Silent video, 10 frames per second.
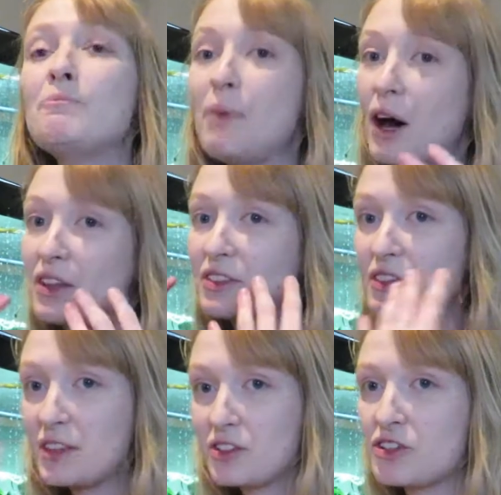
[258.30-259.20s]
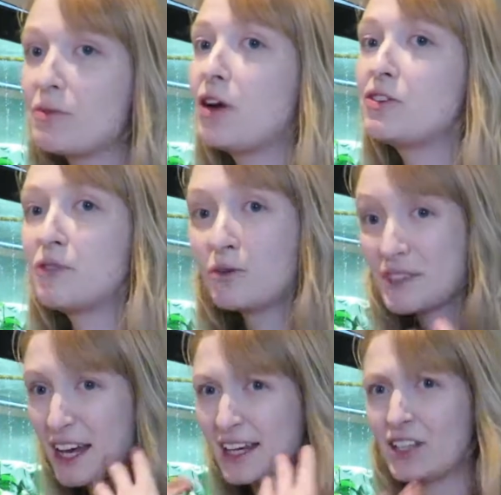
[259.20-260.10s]
but the
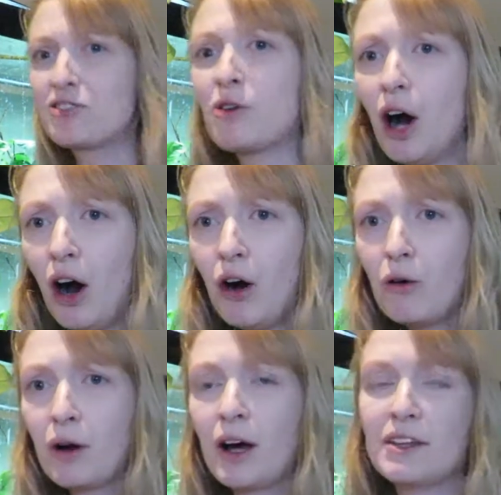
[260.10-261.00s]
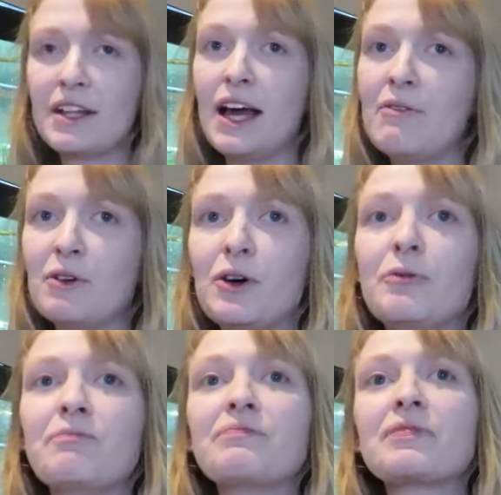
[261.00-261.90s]
gymnotiforms take it to a whole other
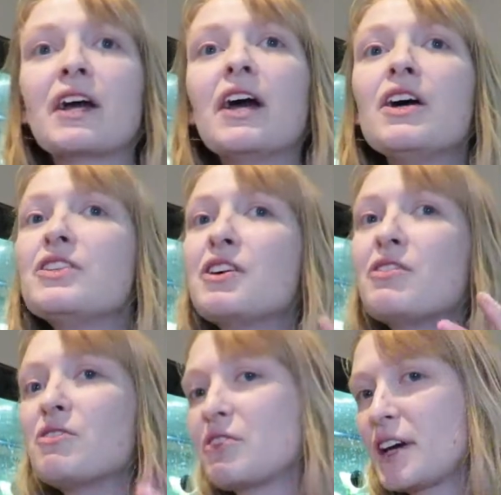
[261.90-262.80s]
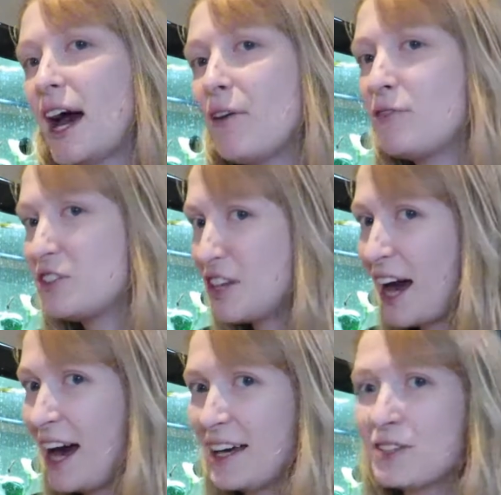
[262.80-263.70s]
level. The catfish
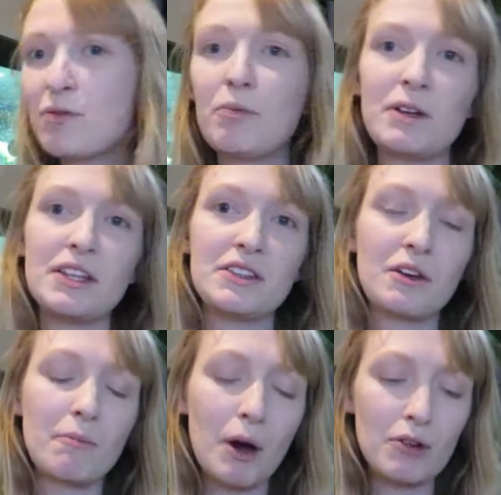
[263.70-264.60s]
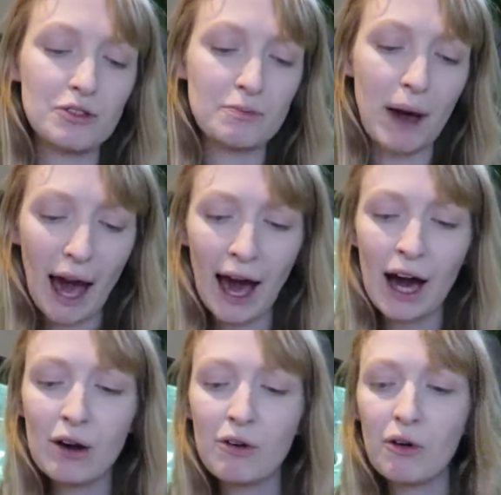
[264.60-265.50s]
that has probably the most
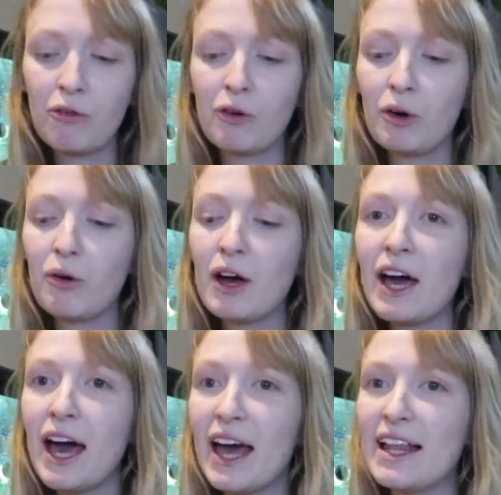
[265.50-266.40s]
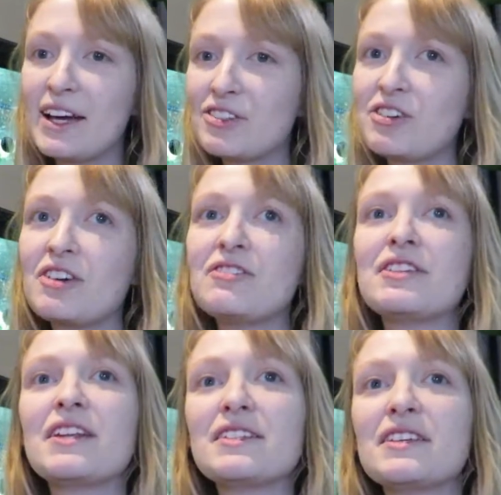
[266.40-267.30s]
powerful
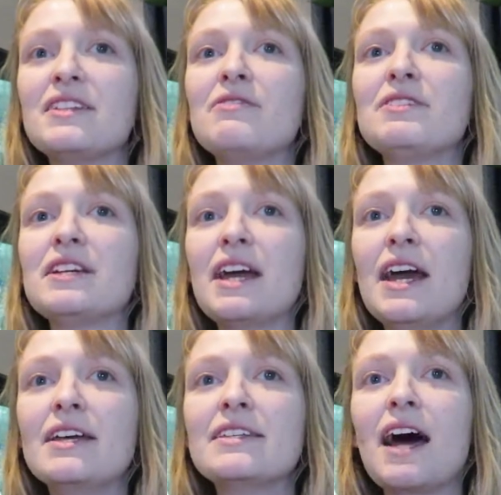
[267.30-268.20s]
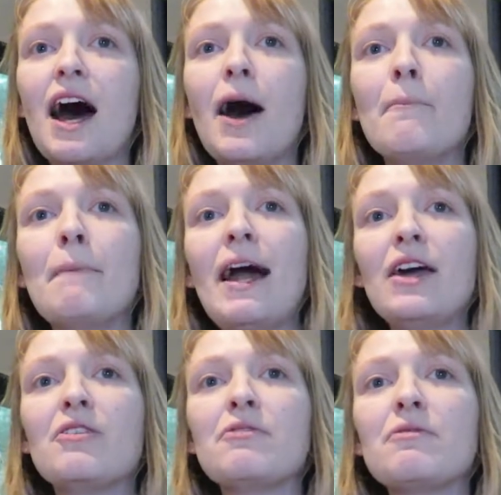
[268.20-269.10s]
electrosensitivity is
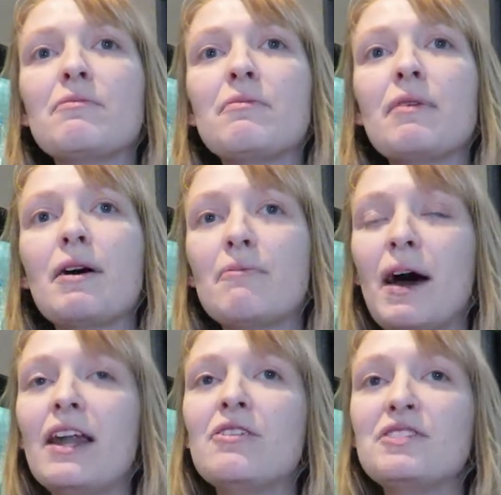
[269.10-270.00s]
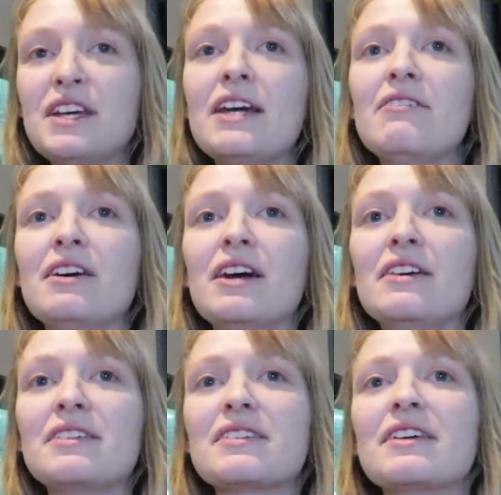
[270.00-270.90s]

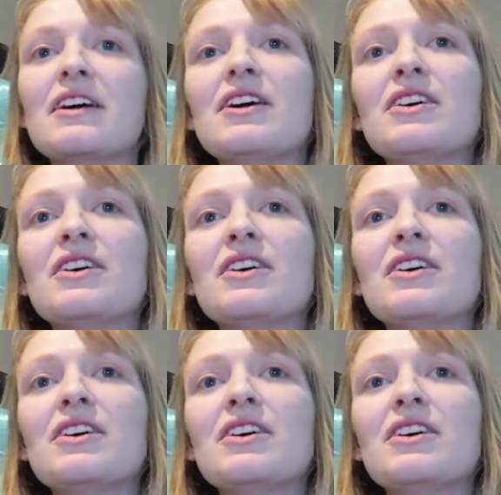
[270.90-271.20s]
Malotirius.